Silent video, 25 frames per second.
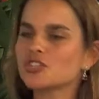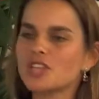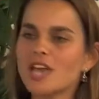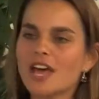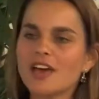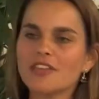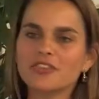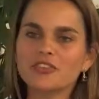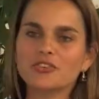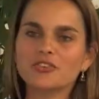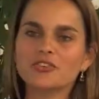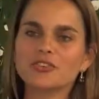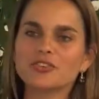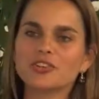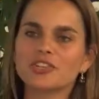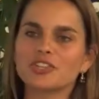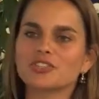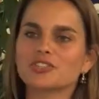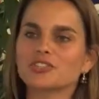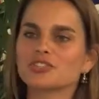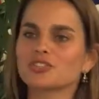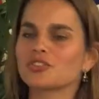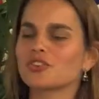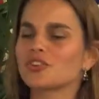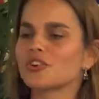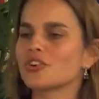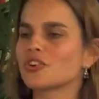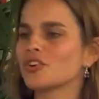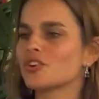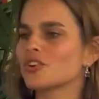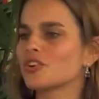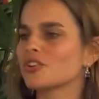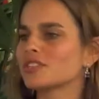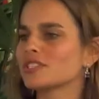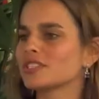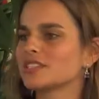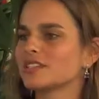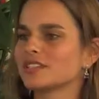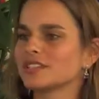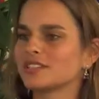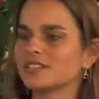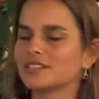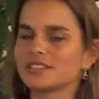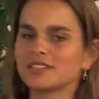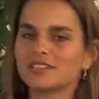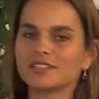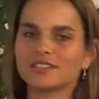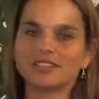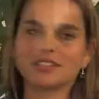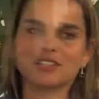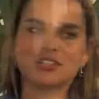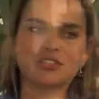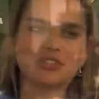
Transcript: ethical concerns, the, the